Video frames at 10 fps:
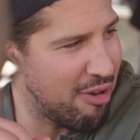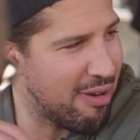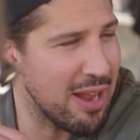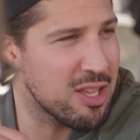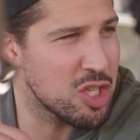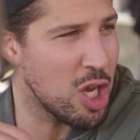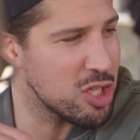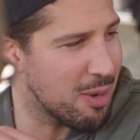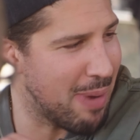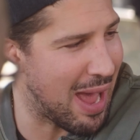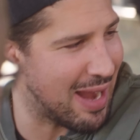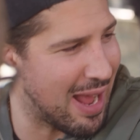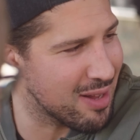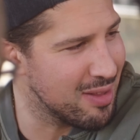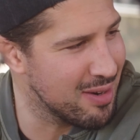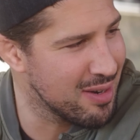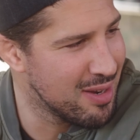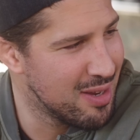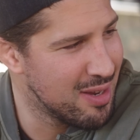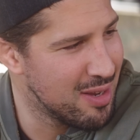Have you ever had such a bad heckler
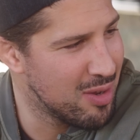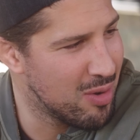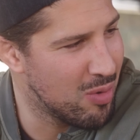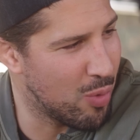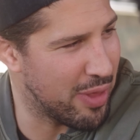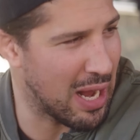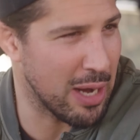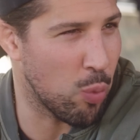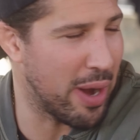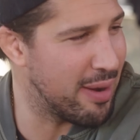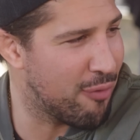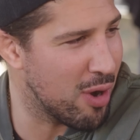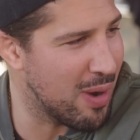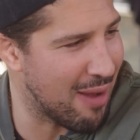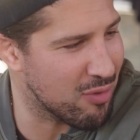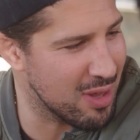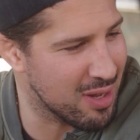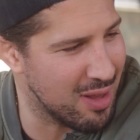where they like waited for you after the